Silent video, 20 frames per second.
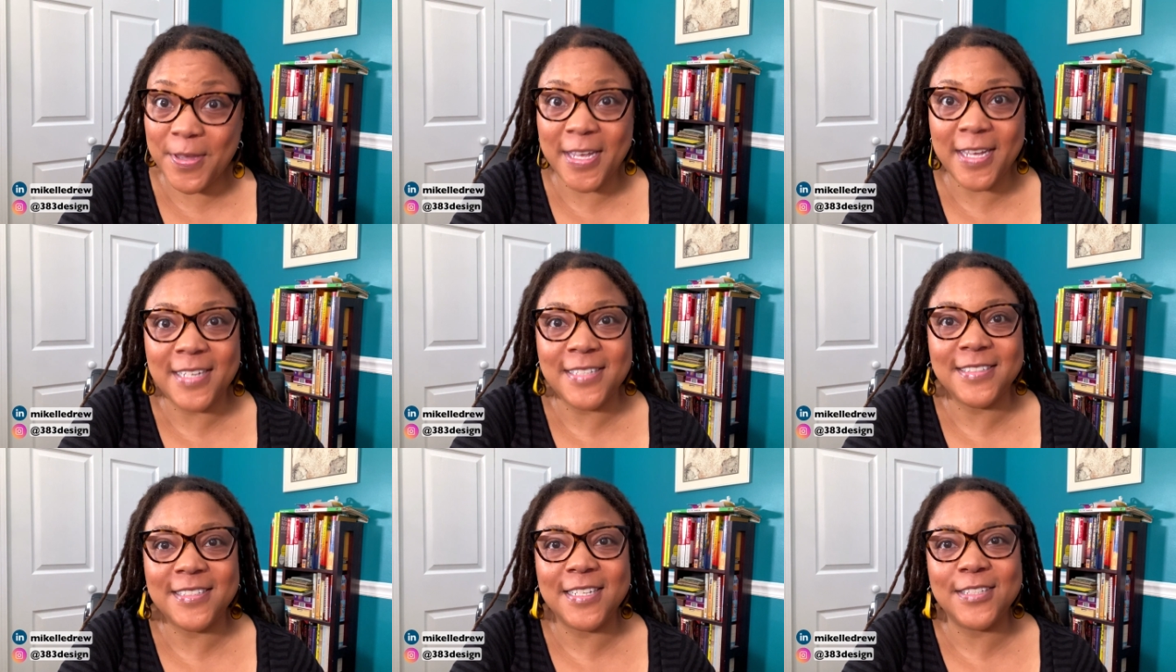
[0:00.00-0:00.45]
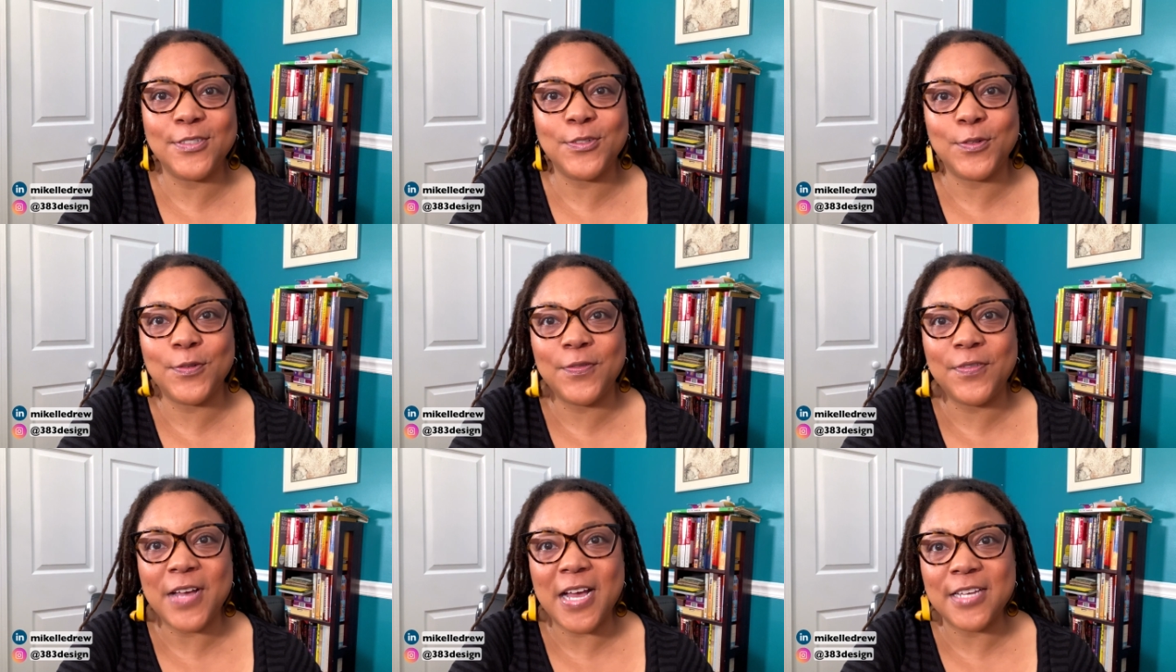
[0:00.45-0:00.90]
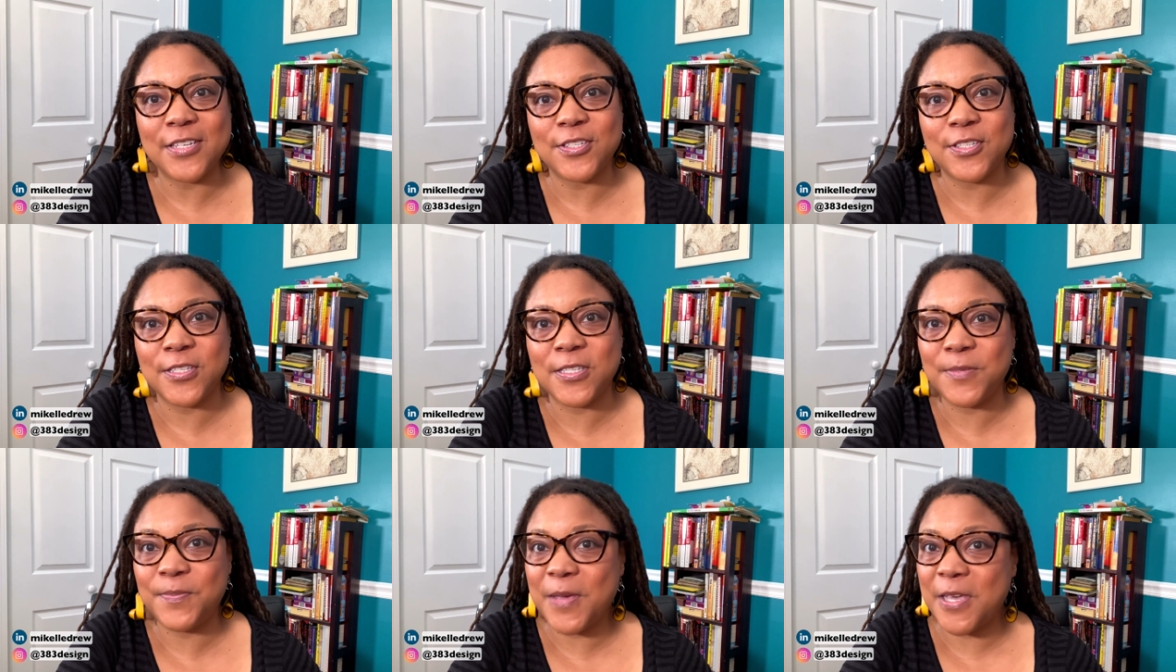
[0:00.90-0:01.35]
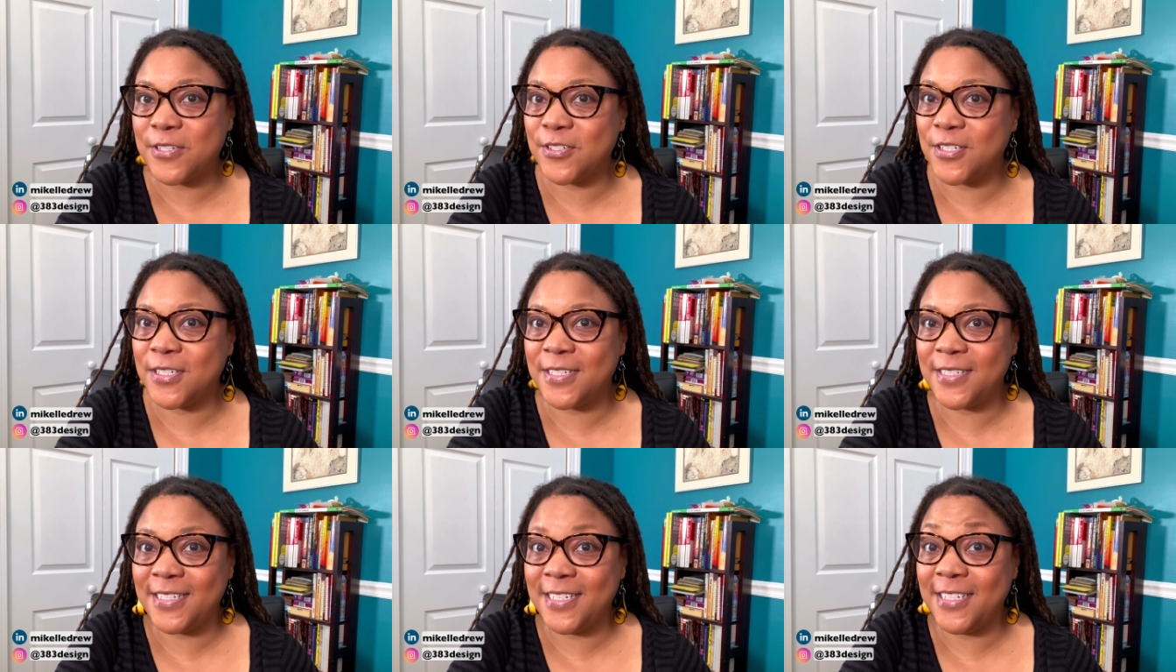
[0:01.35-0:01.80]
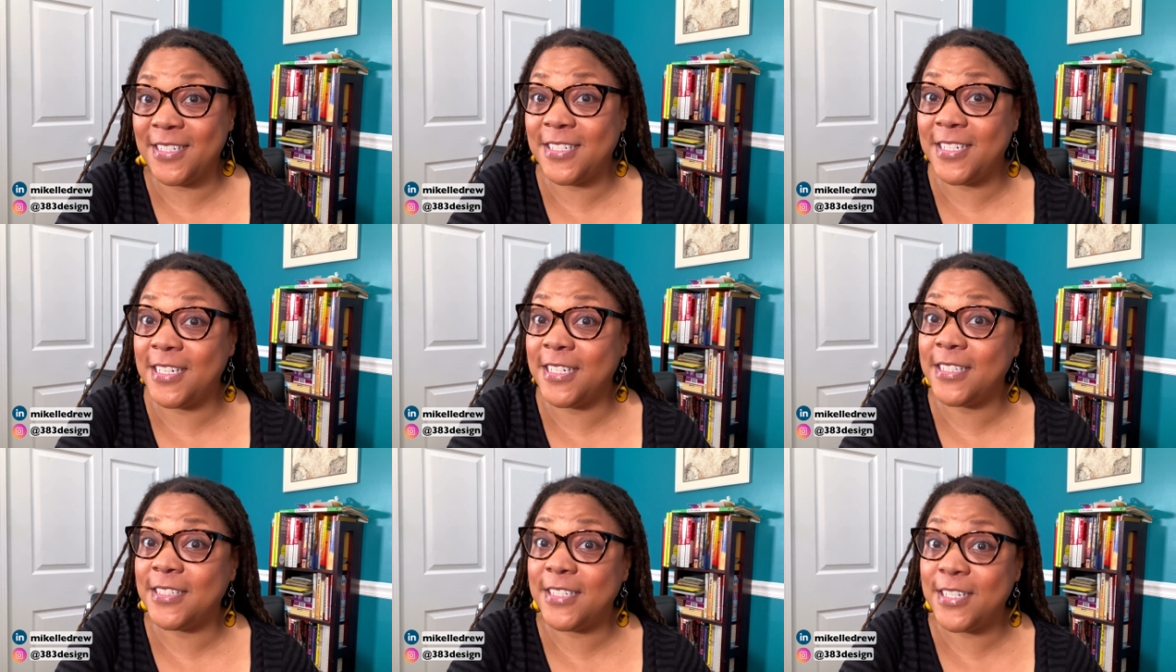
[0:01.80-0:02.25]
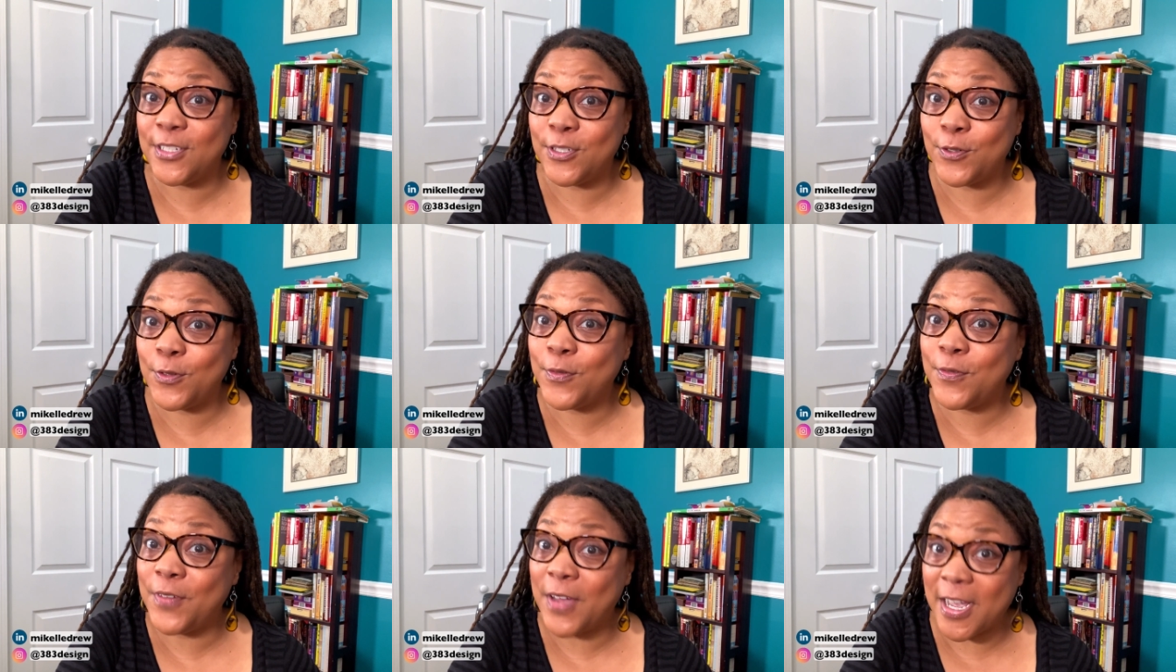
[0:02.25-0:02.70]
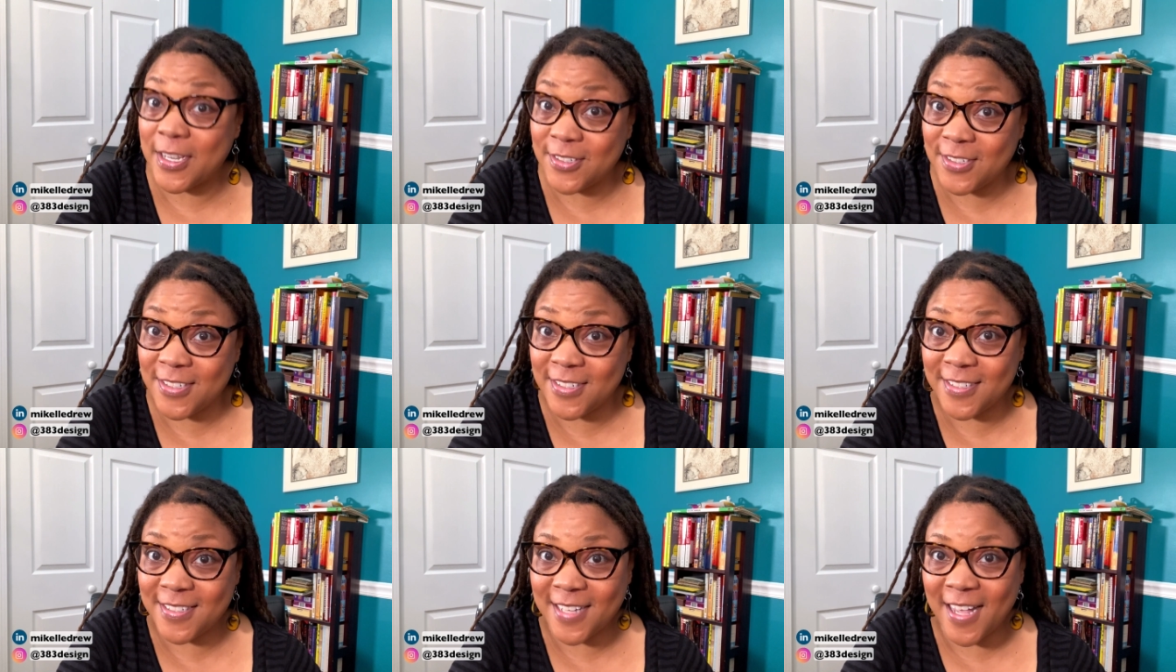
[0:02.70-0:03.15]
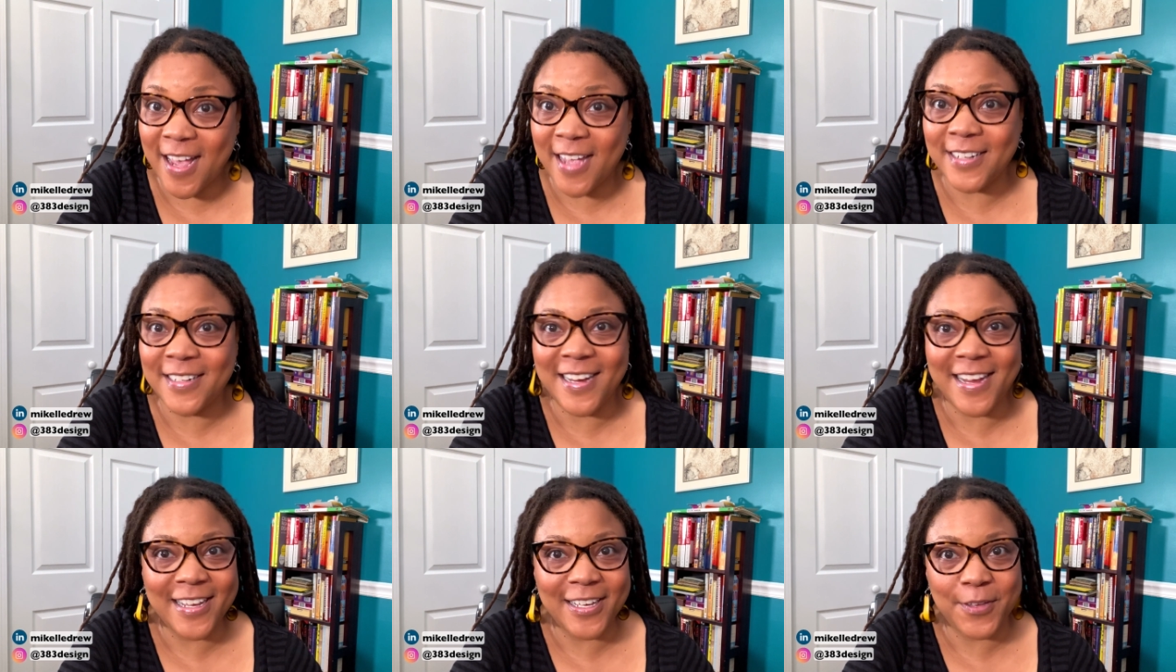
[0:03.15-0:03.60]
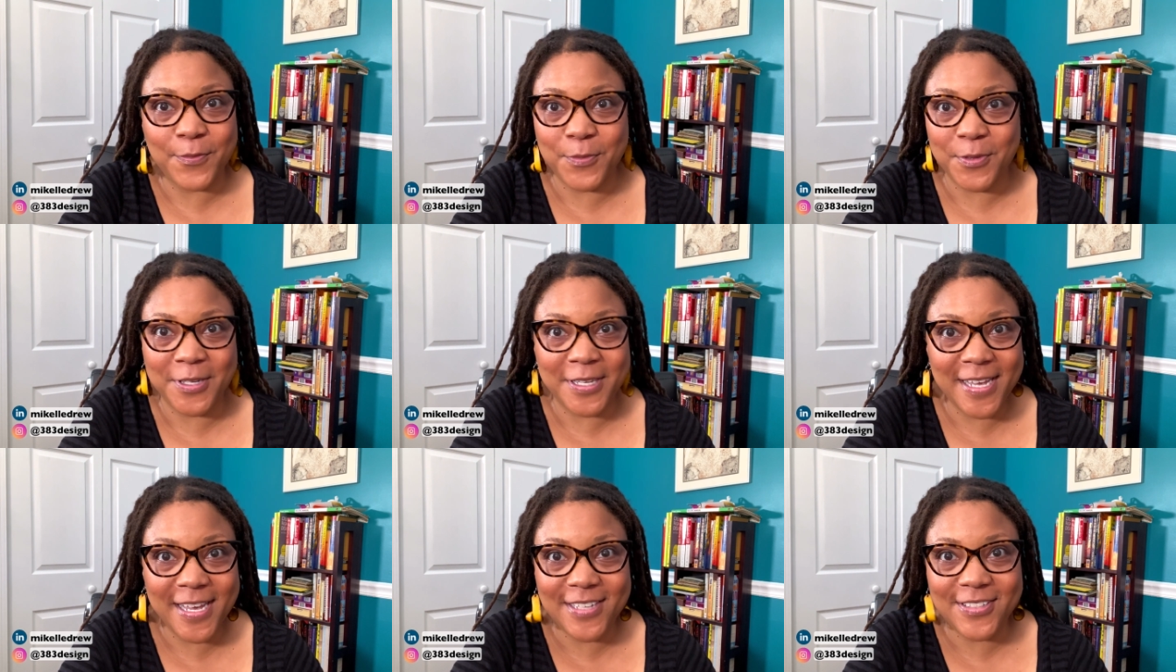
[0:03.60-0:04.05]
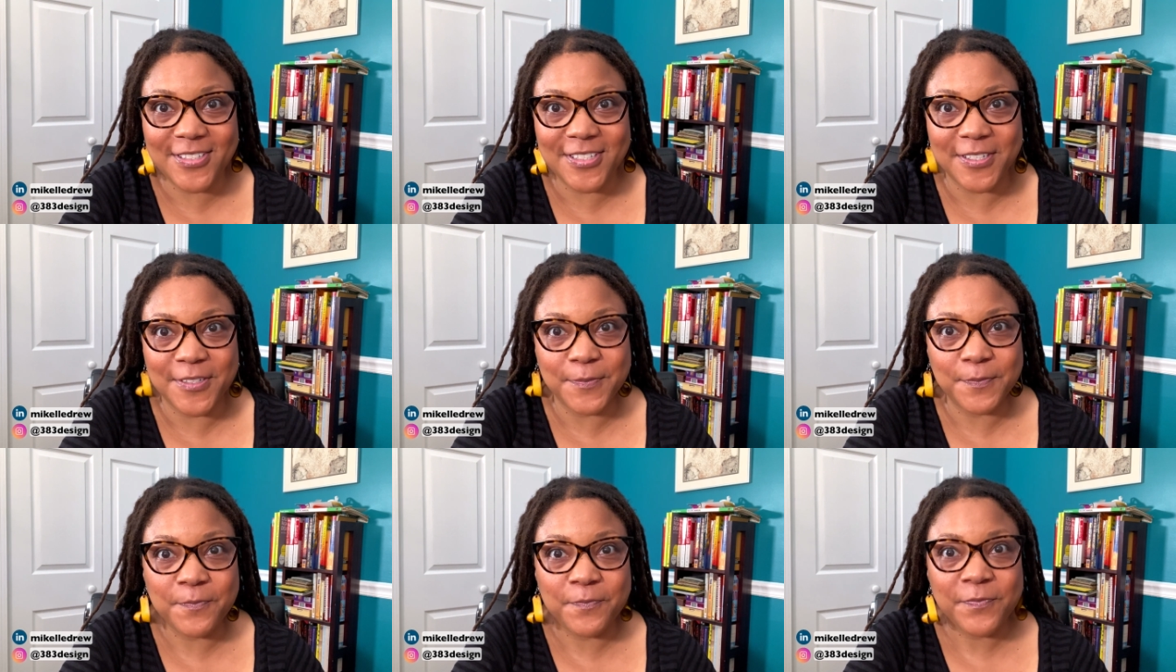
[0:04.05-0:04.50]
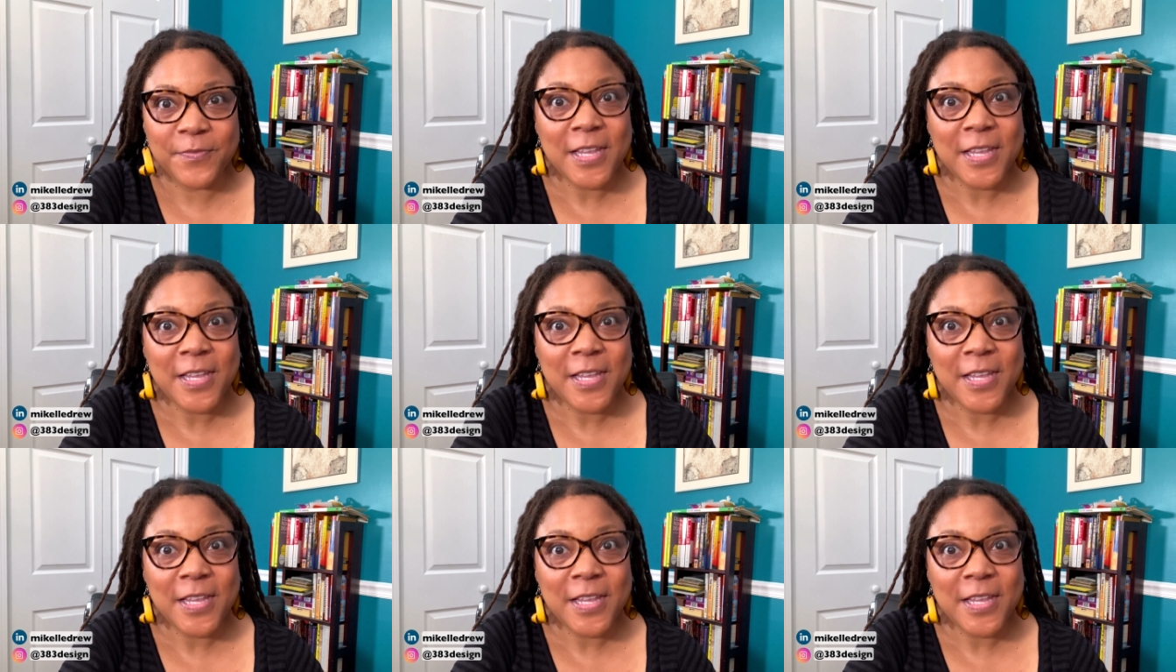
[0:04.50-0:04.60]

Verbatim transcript: a digital fashion specialist teaching digital fashion design and communication.